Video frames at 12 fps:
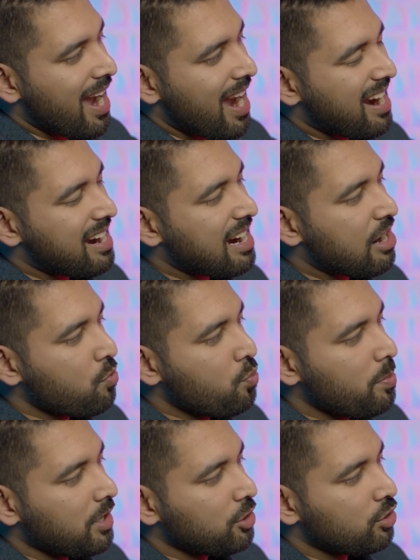how
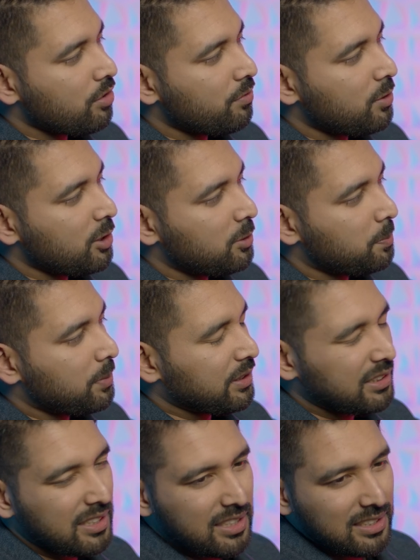much of this
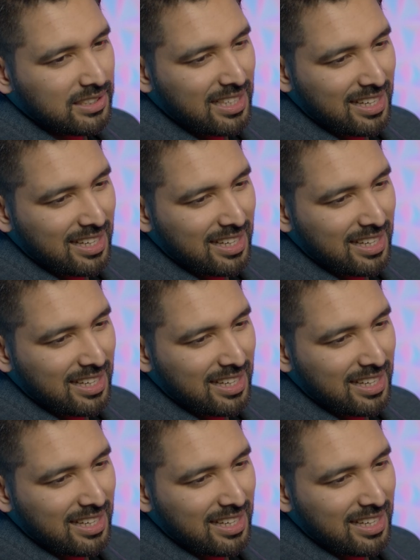person is